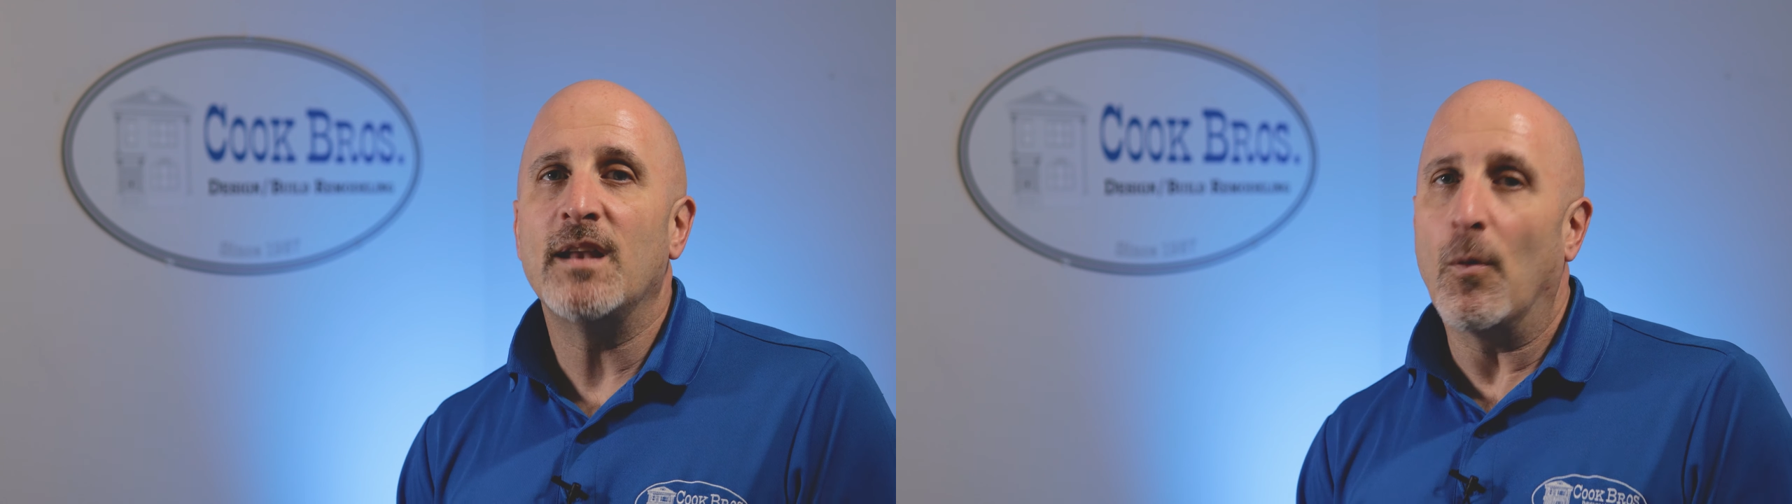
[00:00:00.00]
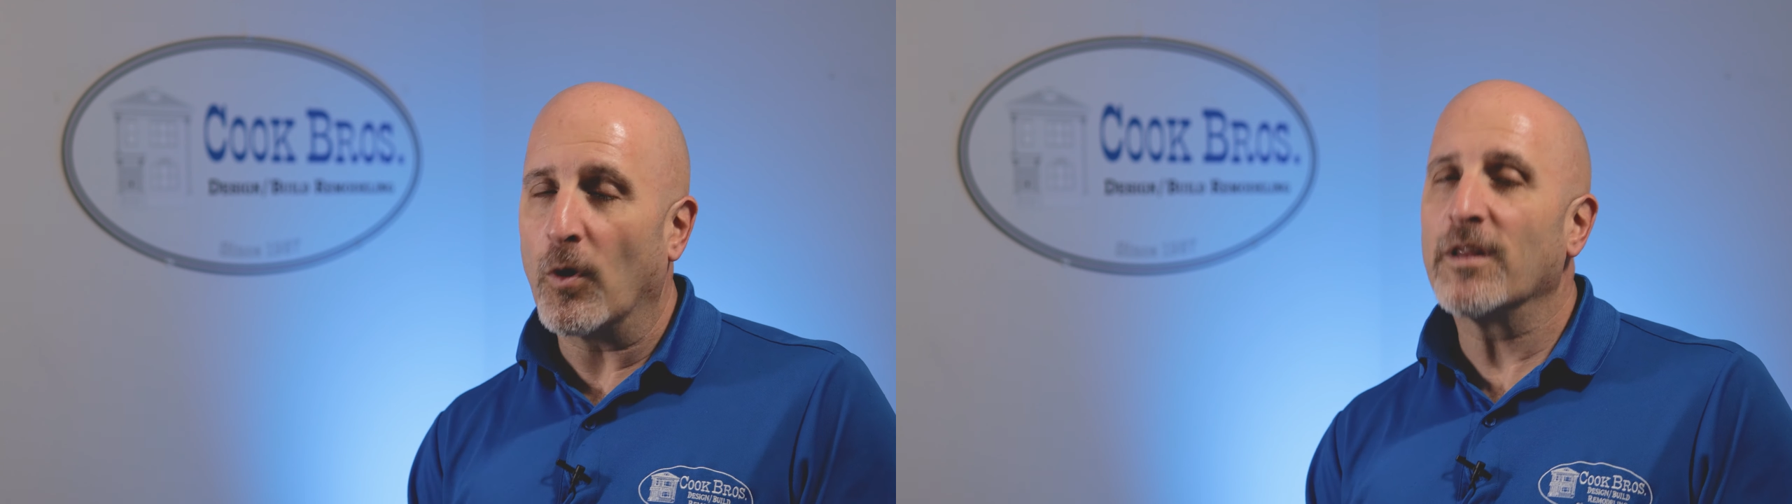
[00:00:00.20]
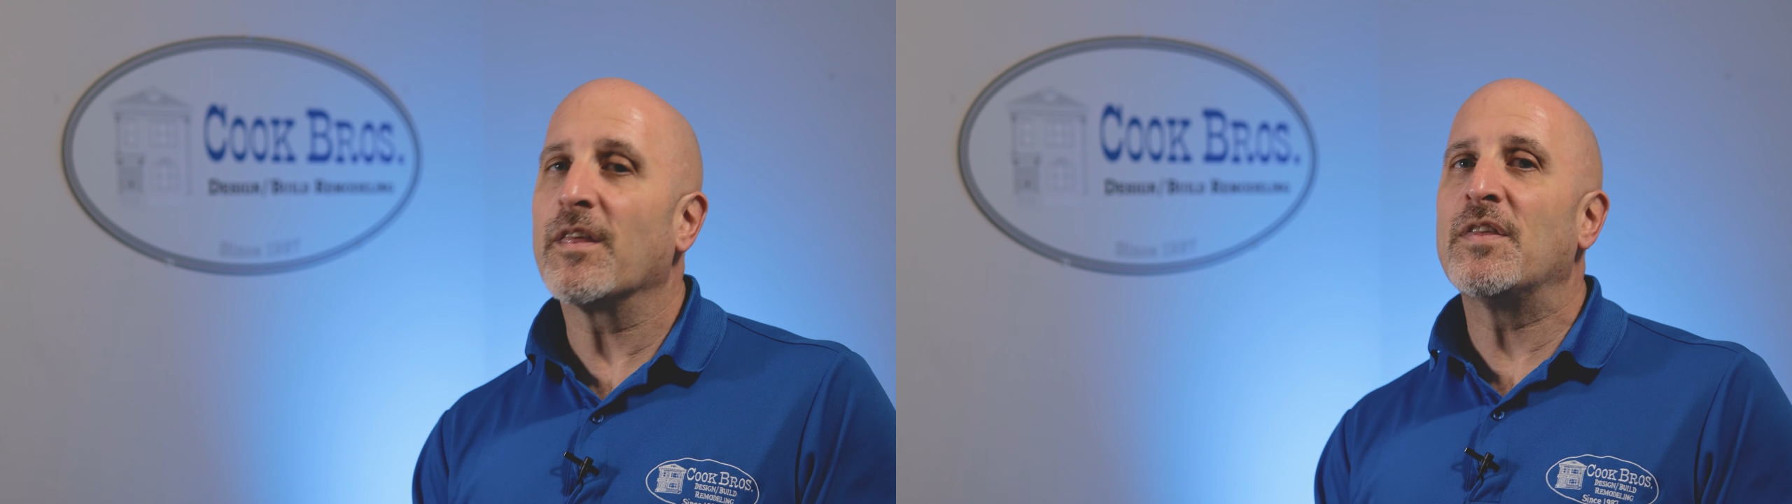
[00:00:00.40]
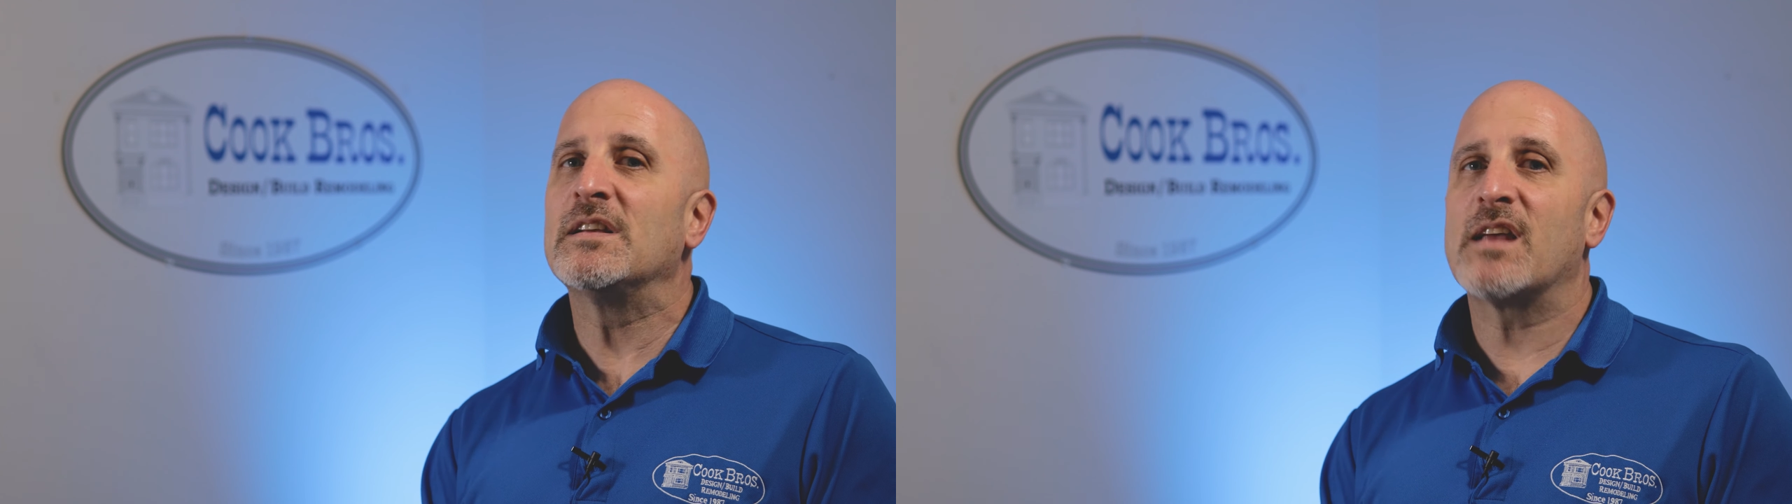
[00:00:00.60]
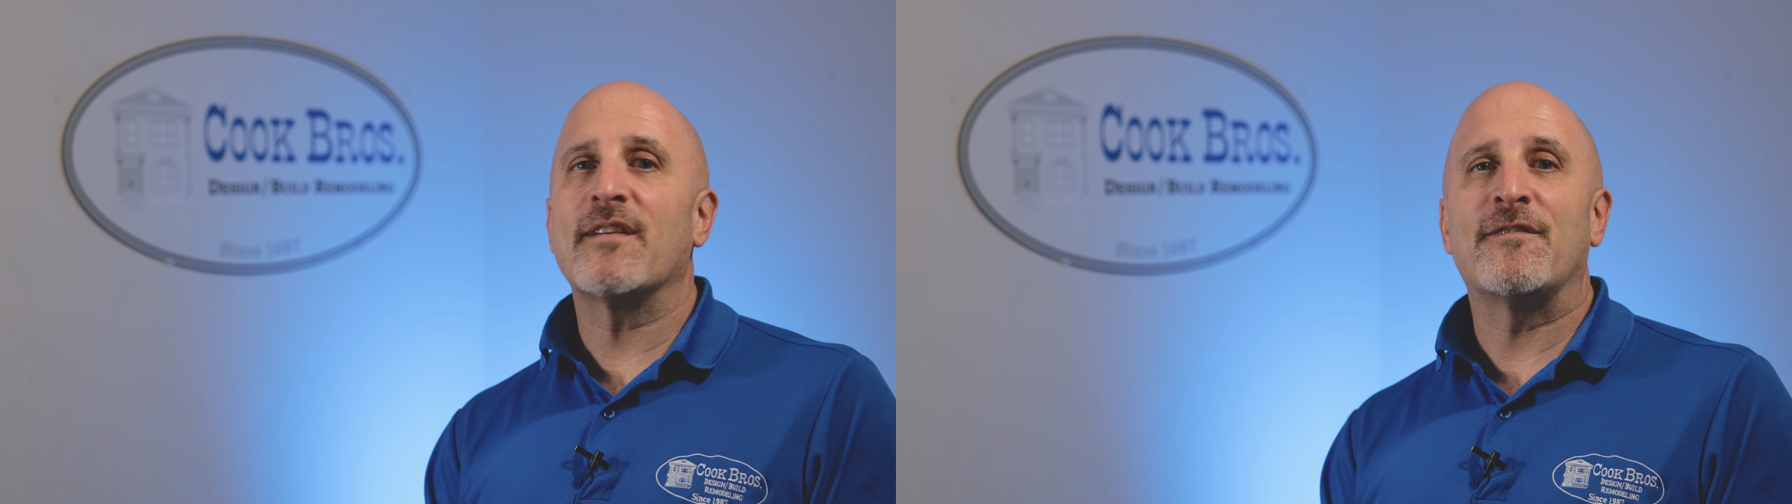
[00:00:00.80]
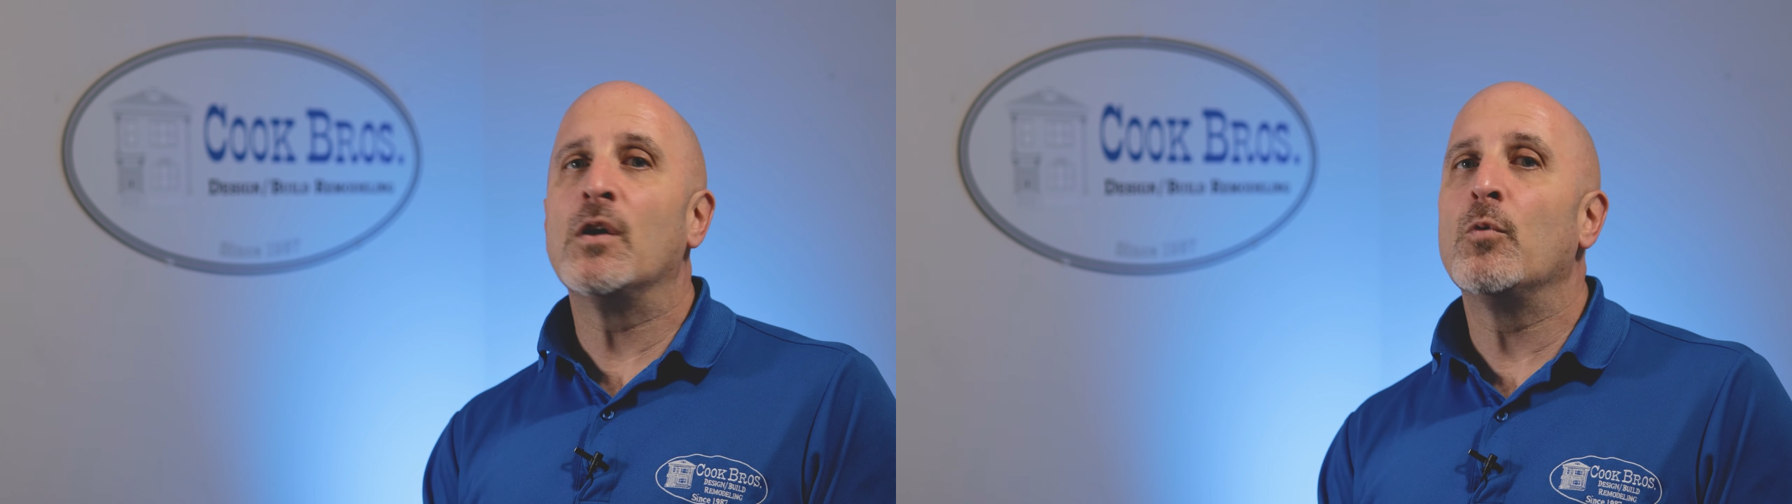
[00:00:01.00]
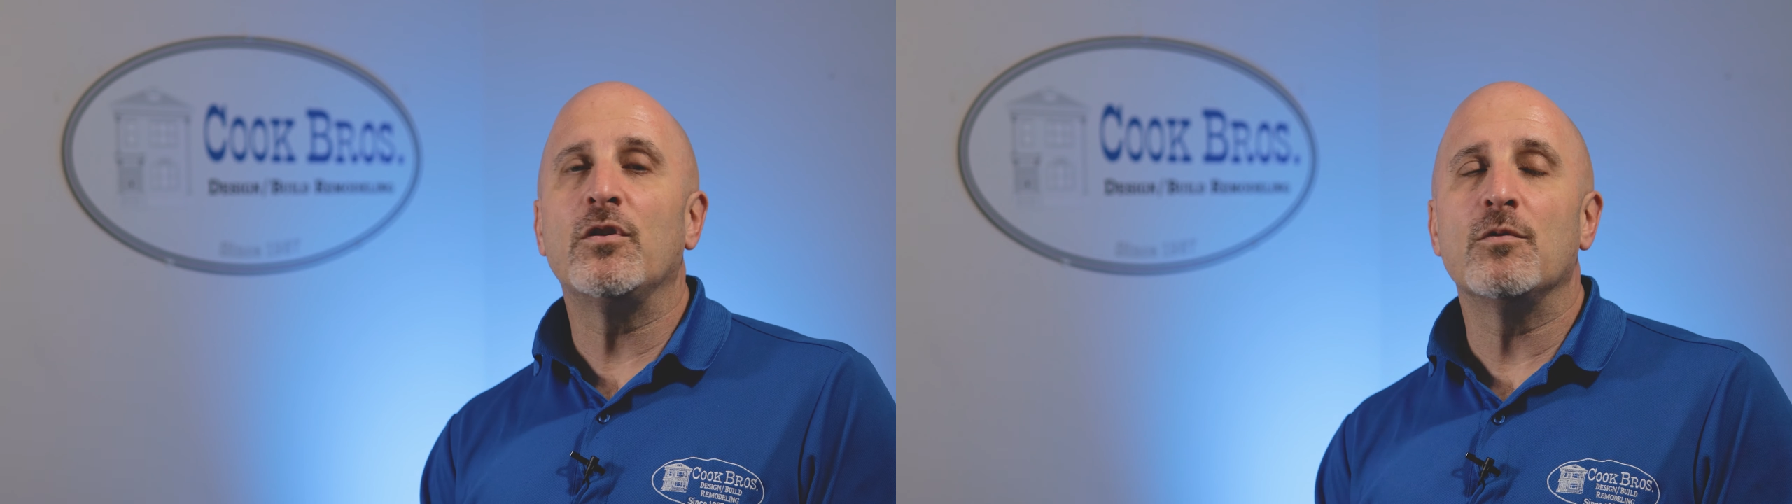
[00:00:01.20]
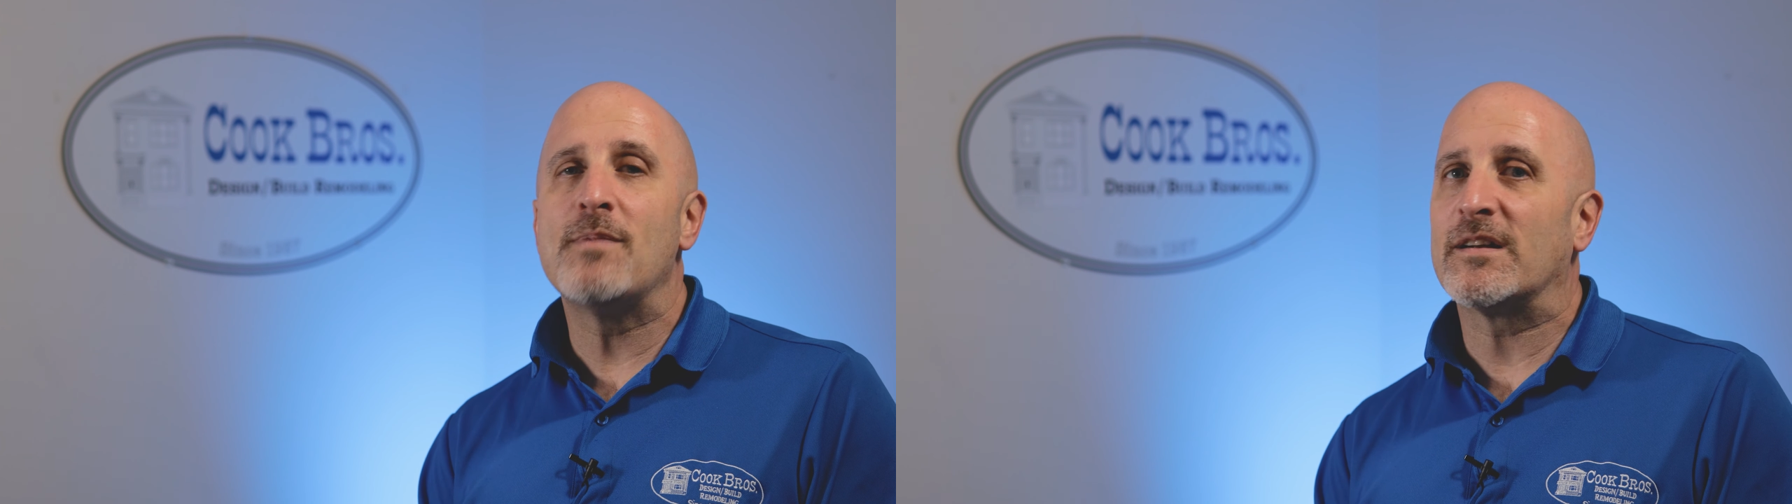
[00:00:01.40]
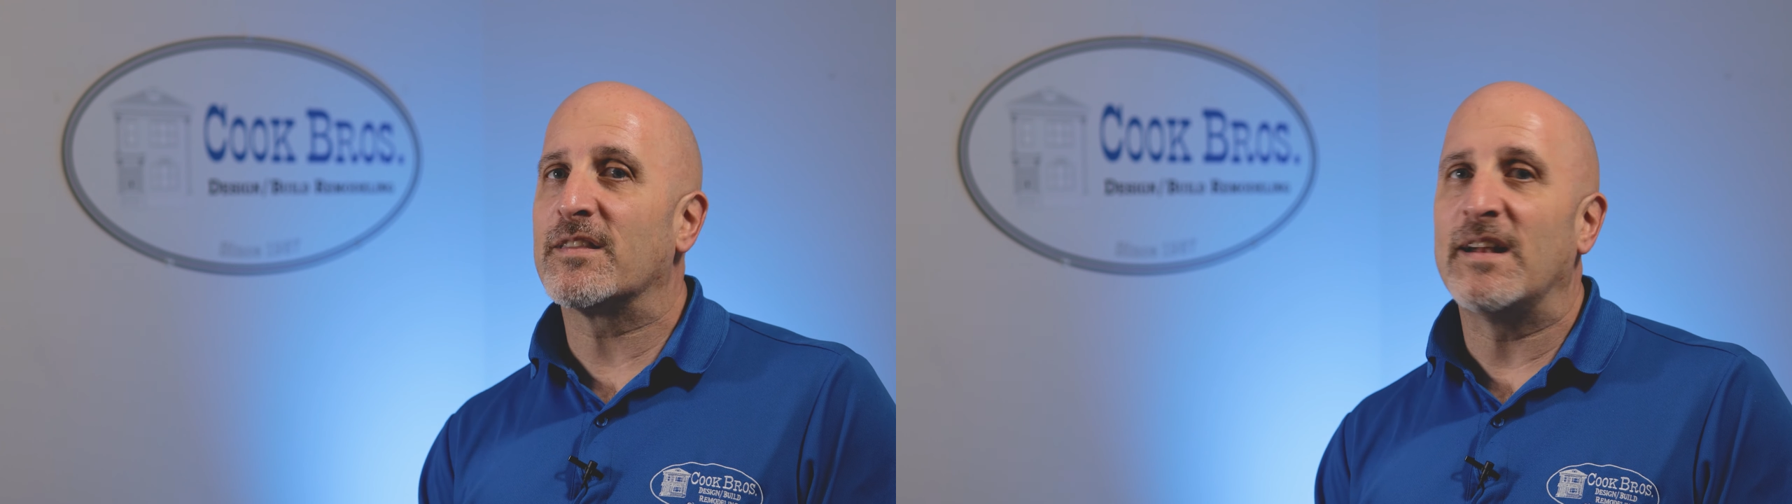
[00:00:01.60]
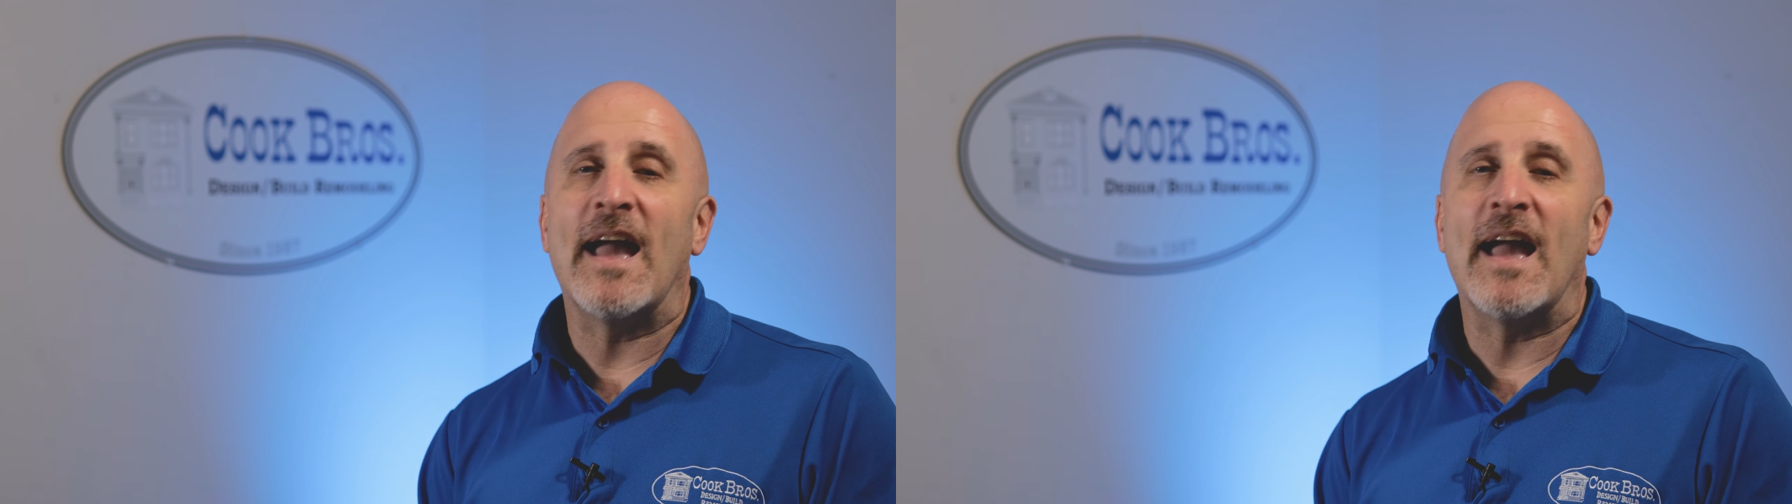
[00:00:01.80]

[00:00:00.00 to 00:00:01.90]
Now, one of the things I feel we do better than